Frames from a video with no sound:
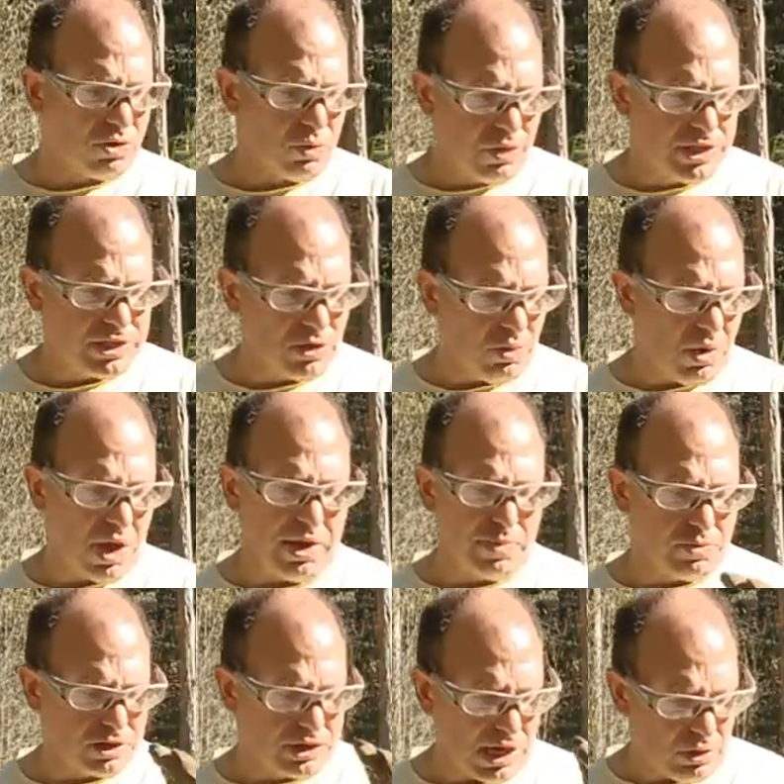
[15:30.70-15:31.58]
reason why,
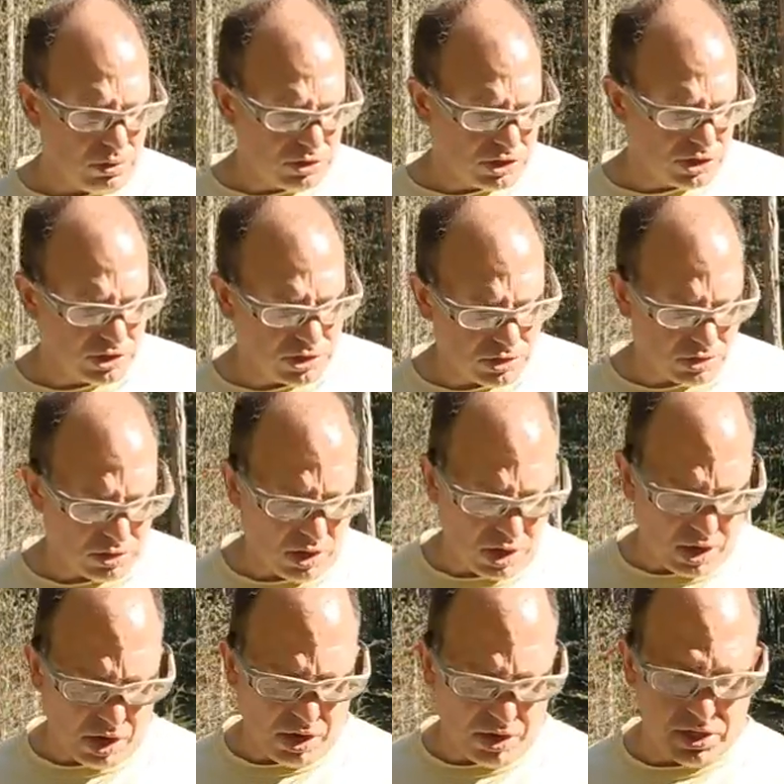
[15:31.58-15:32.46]
because I was
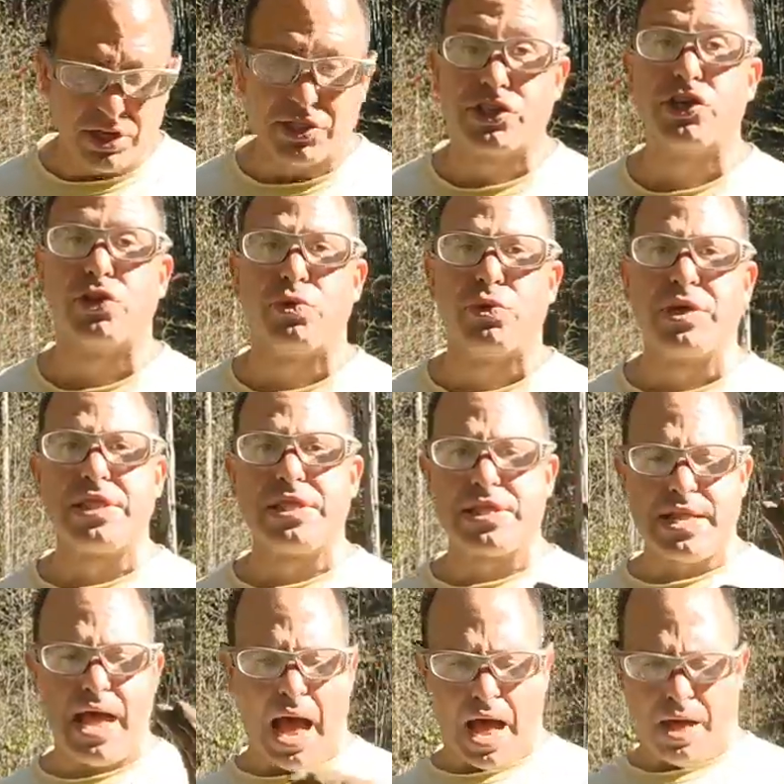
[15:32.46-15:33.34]
considering
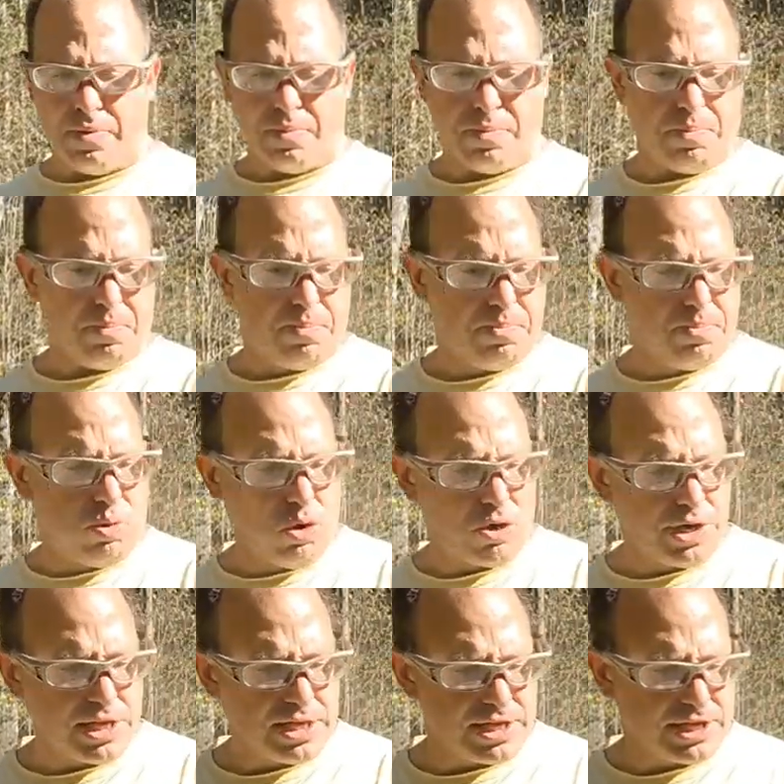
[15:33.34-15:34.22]
not
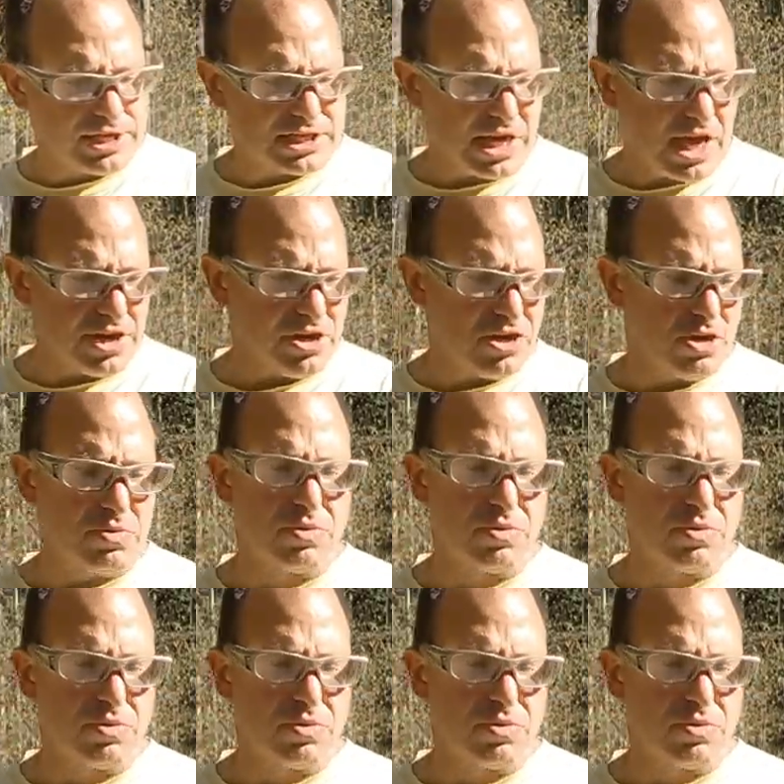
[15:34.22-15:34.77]
putting this on here.